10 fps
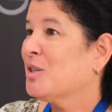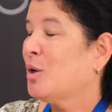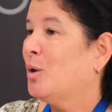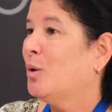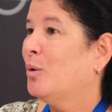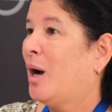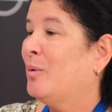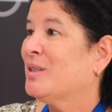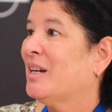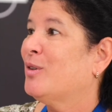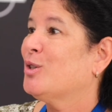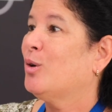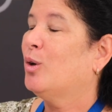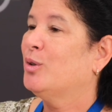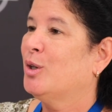so I was never
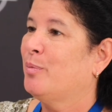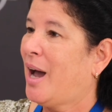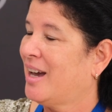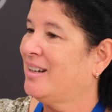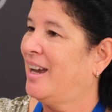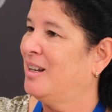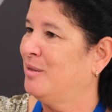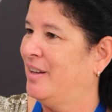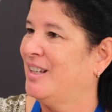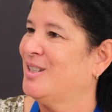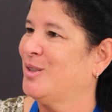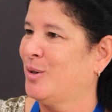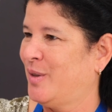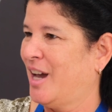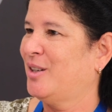told you're bad at this
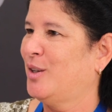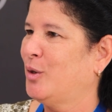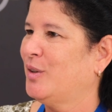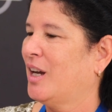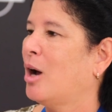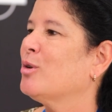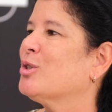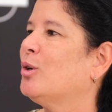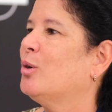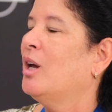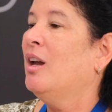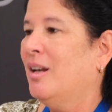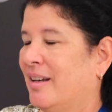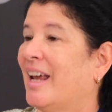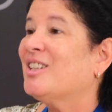or that or the other thing. I was told
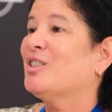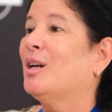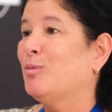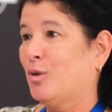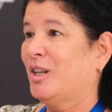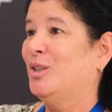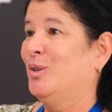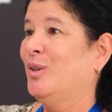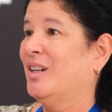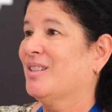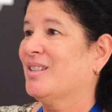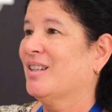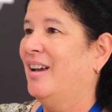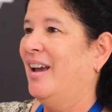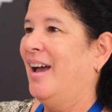next time try to do this.